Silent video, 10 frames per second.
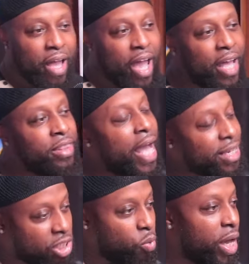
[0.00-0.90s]
And
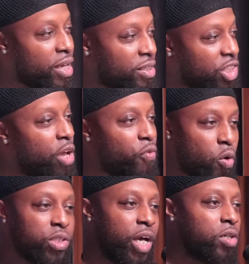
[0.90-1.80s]
next week, Chief
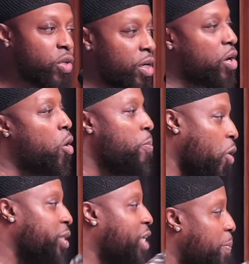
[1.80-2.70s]
Uzio is going to go
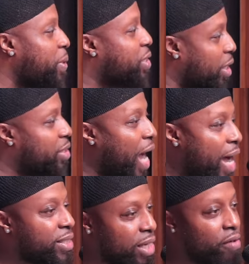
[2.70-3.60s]
more deep into the
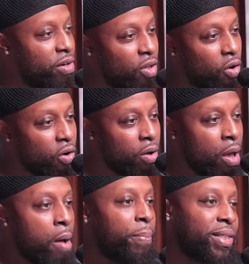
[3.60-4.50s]
dietary law
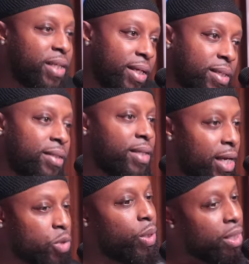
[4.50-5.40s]
but these are
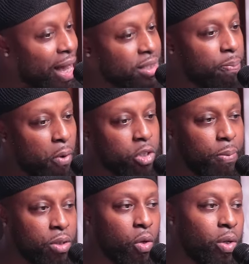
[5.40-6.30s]
things we're not supposed to
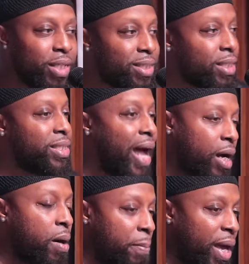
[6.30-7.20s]
be doing. This is that
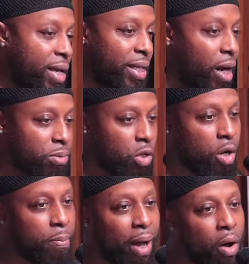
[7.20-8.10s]
command that I'm
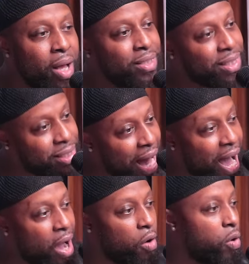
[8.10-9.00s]
talking about.
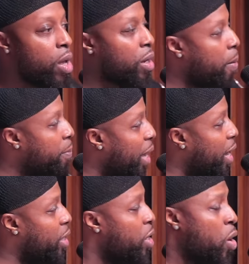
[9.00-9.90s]
Tzaw,
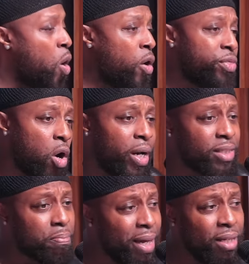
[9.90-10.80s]
command. Although
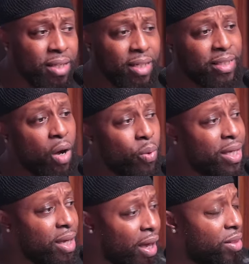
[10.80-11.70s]
there's many things that we
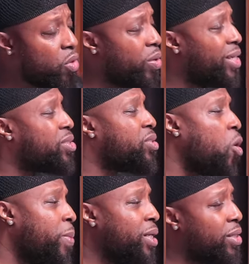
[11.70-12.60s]
can't do, there's
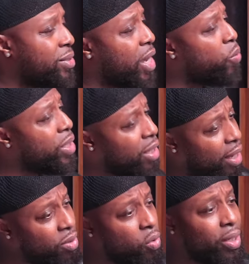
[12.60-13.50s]
so many things that we
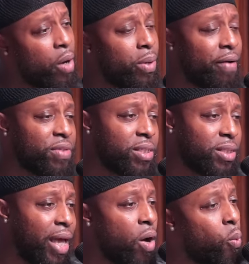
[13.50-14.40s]
can do and that we have to
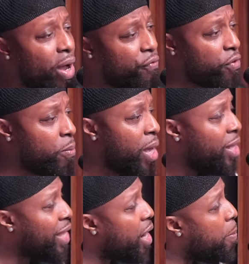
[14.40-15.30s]
stay away from
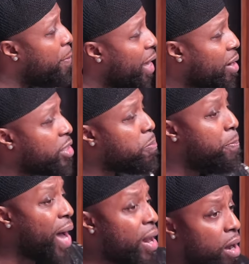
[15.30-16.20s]
that'll make us
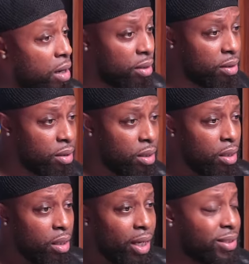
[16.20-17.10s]
better.
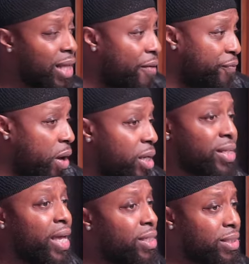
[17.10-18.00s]
It's not for us.
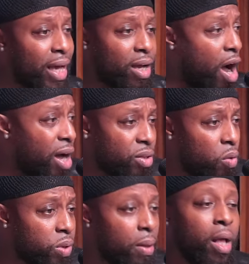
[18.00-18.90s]
Like he said, God
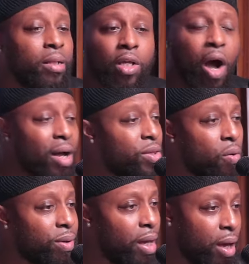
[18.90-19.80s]
don't God
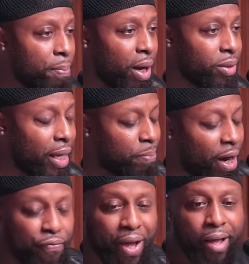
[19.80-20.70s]
don't care about that.
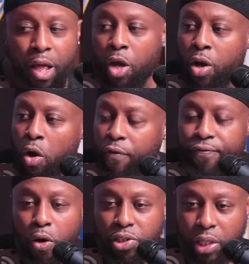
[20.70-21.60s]
Matter of fact, go to
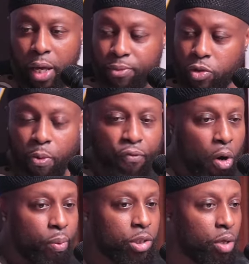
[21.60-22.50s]
First Samuel
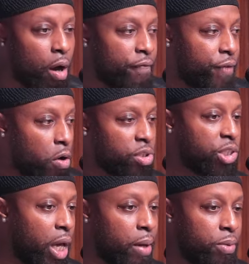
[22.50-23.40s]
before we start. First
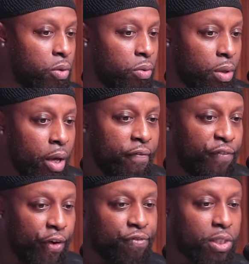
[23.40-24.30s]
Samuel
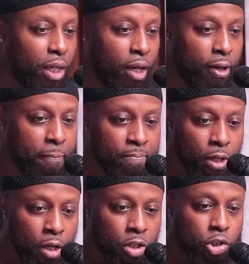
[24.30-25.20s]
15,
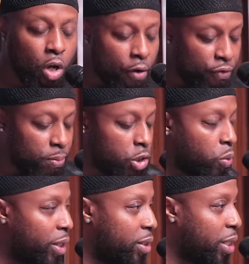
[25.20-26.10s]
start from the
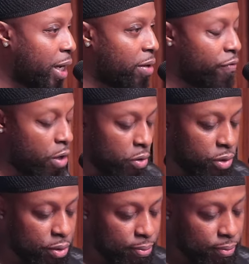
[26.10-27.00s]
22nd
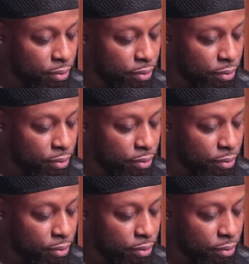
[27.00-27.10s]
verse.